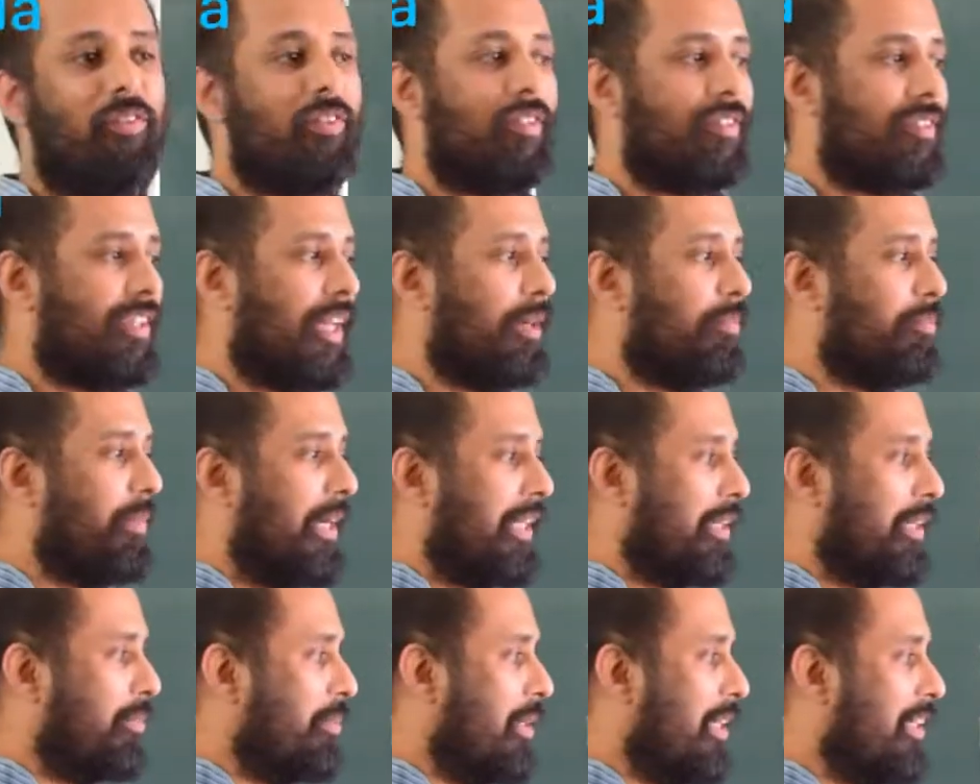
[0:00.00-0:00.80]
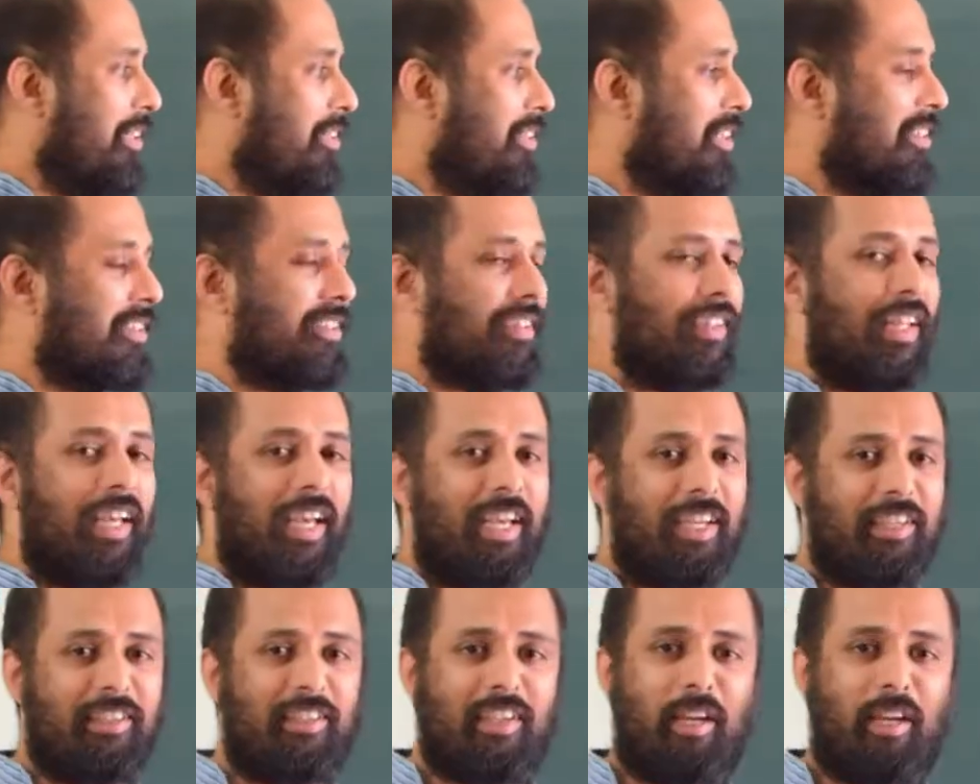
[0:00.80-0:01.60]
some mathematicians, they
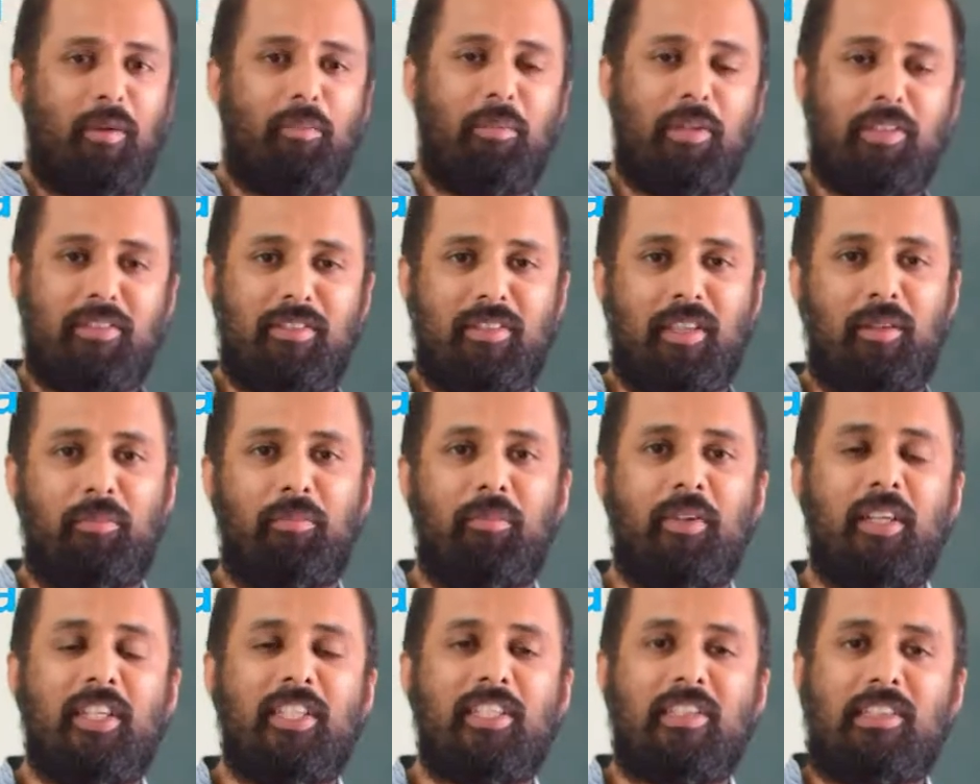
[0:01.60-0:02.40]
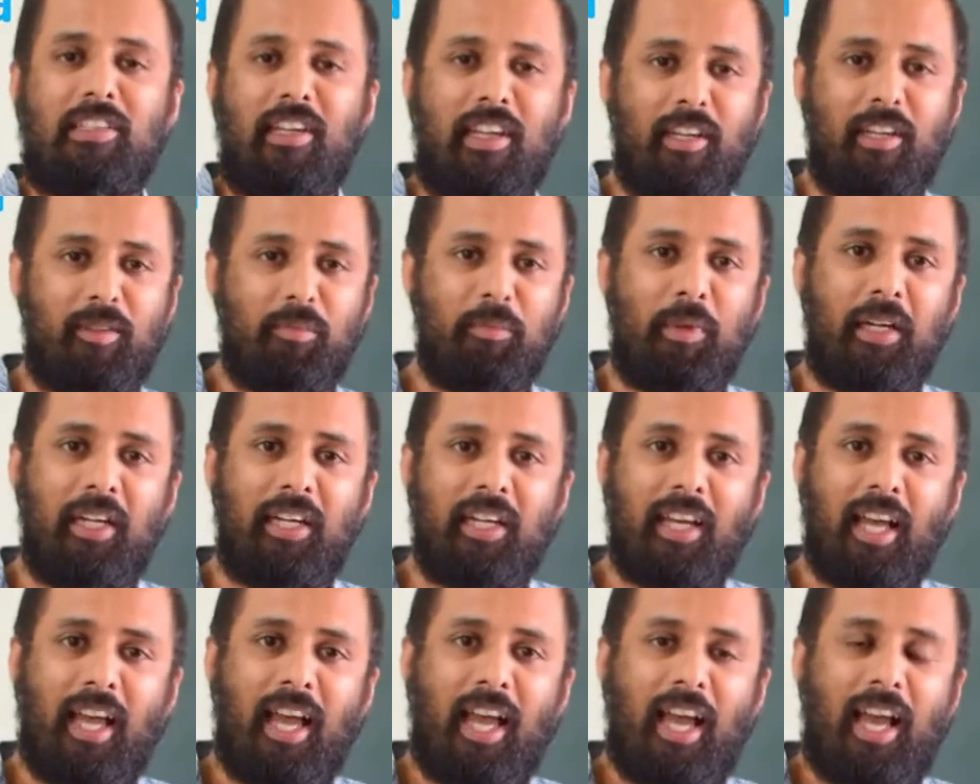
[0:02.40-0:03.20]
establish some statement
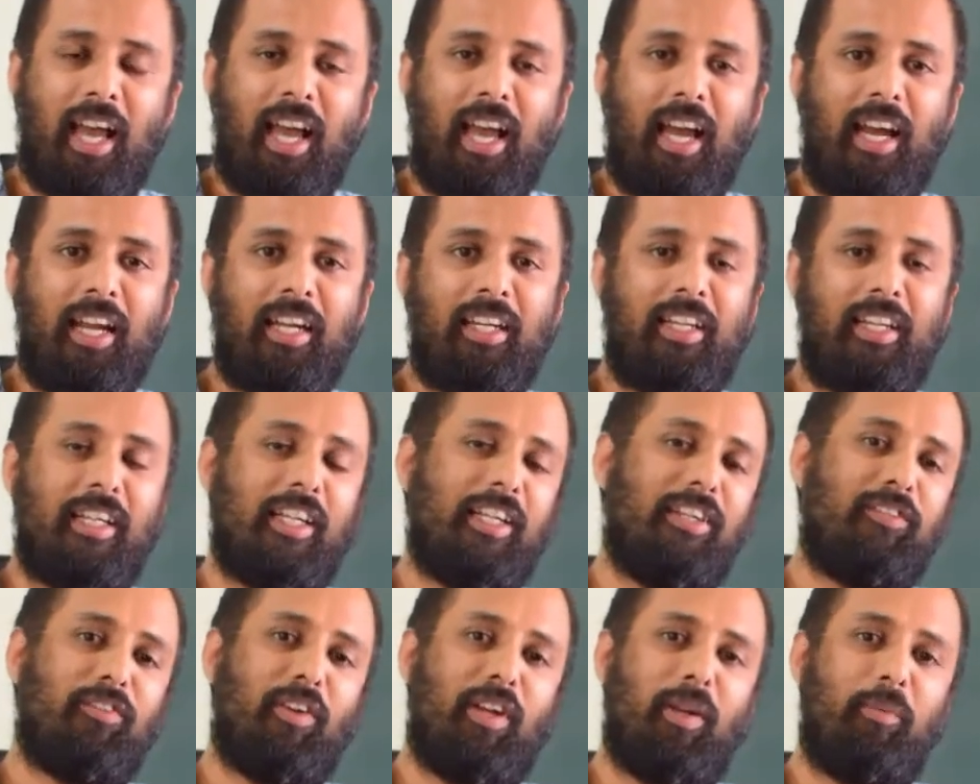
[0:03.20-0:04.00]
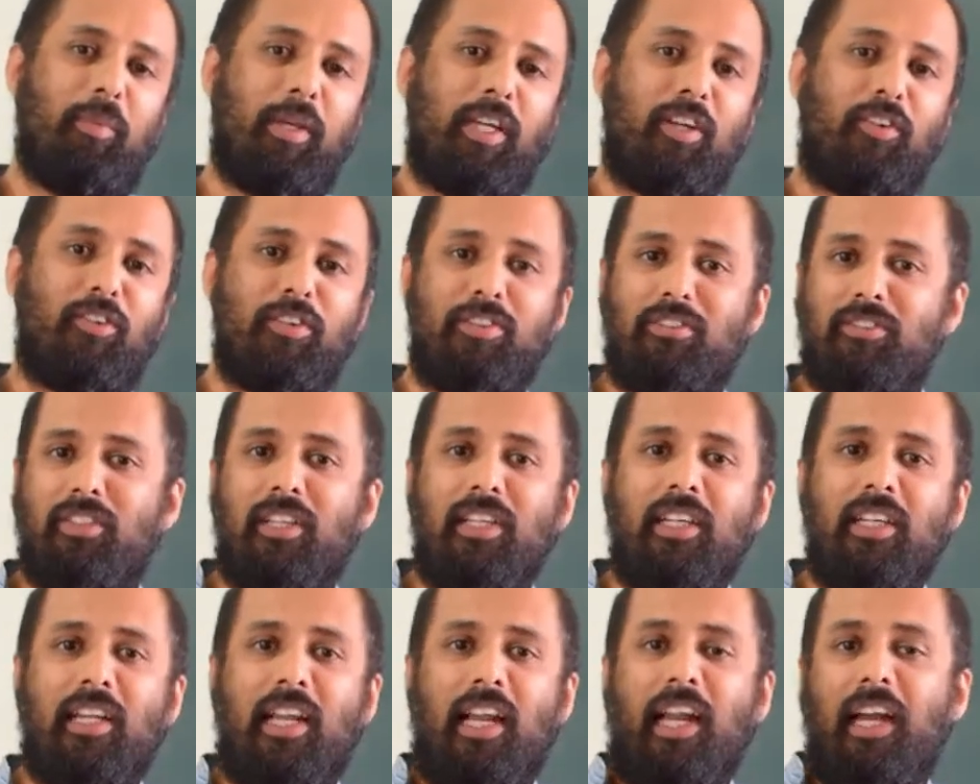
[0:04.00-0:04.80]
and it will be
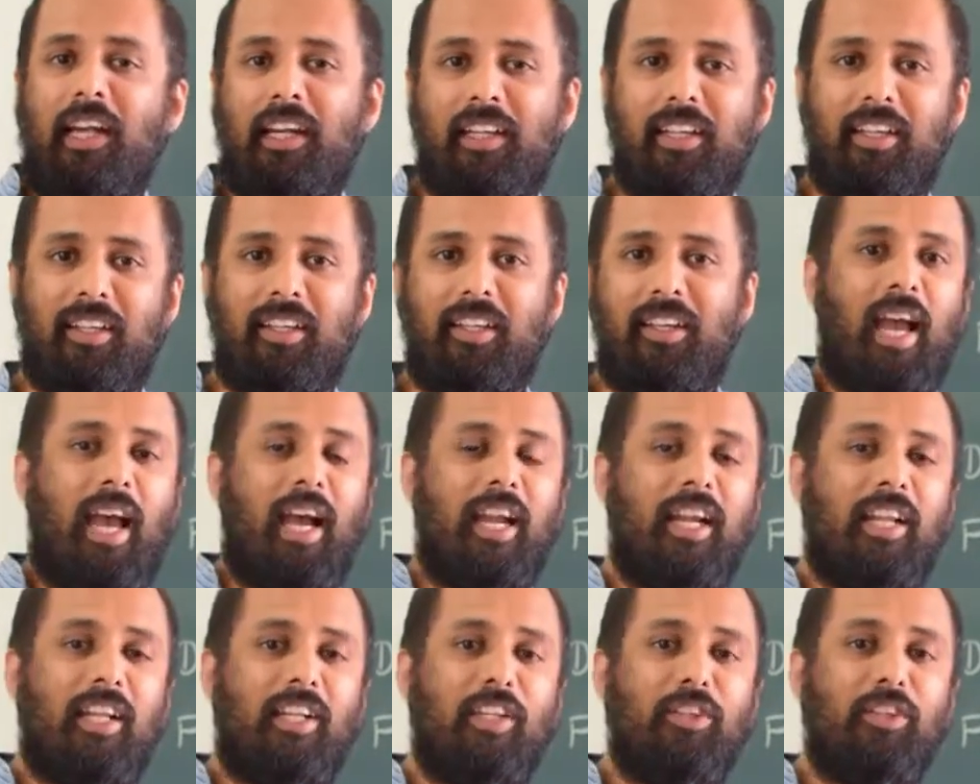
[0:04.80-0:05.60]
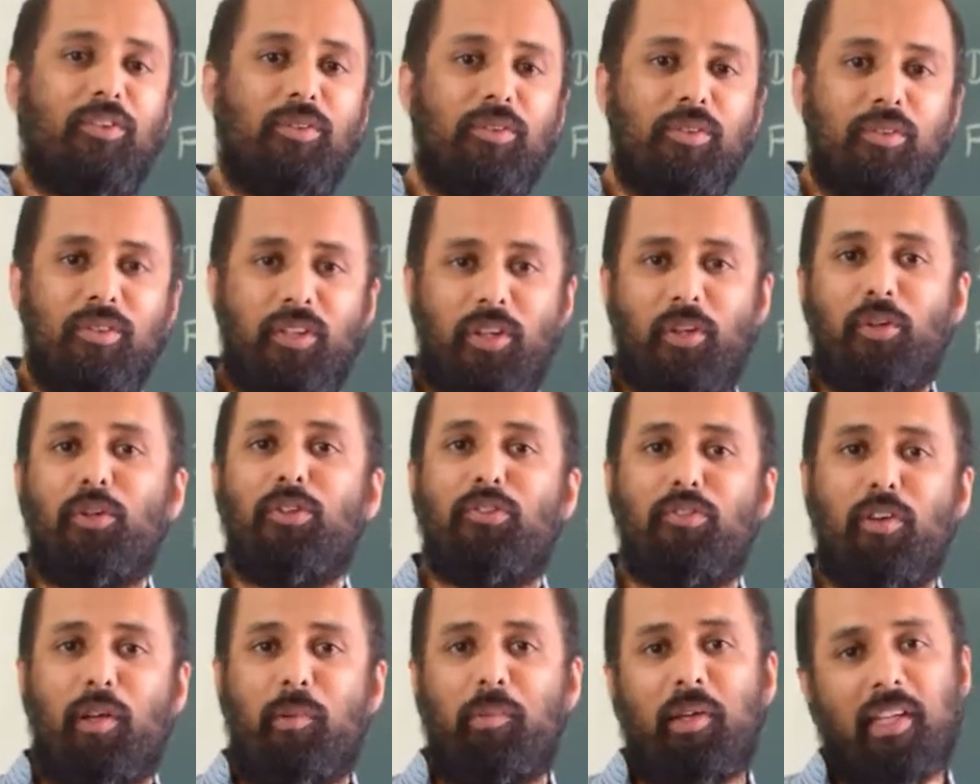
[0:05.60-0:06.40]
questioned later and a new
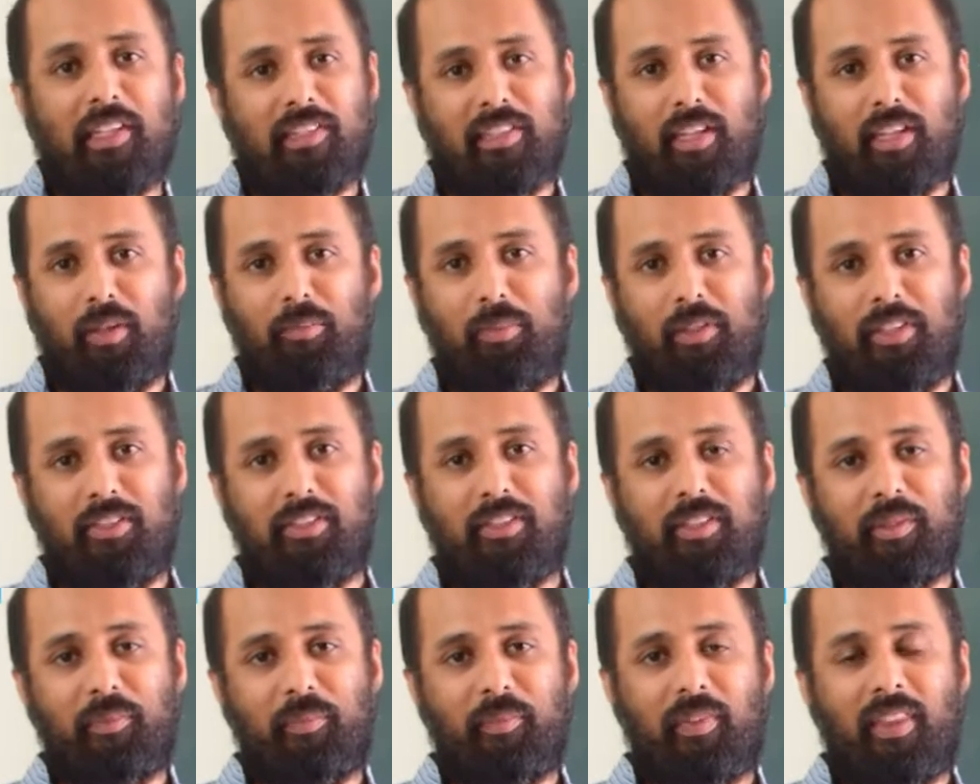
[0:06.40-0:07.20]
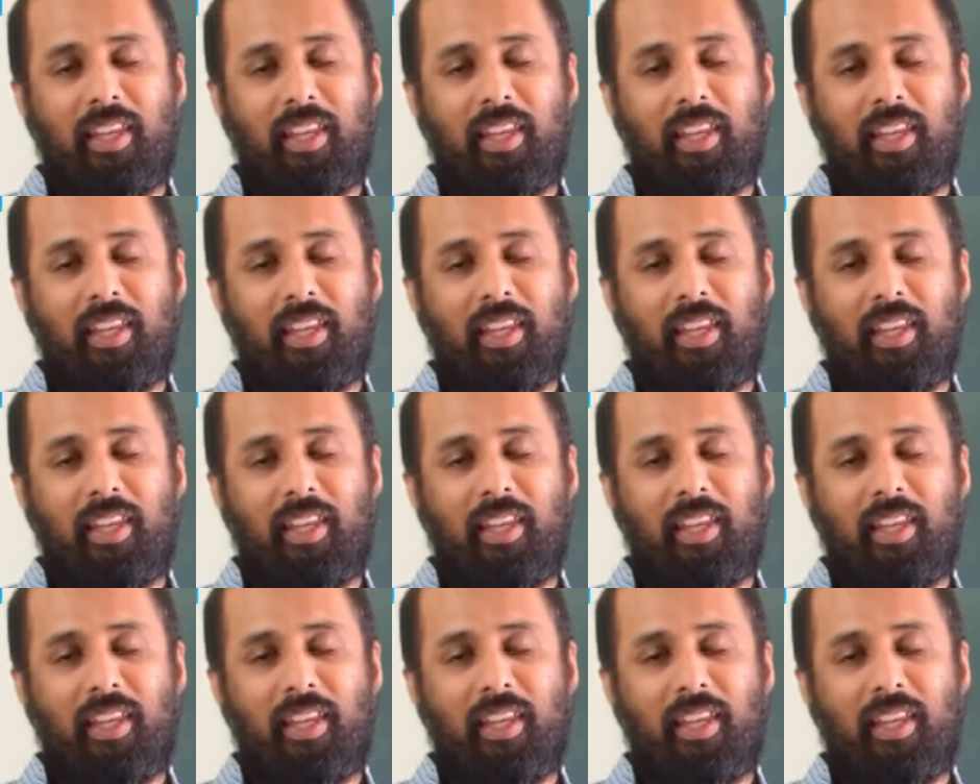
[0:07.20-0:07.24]
truth will be established.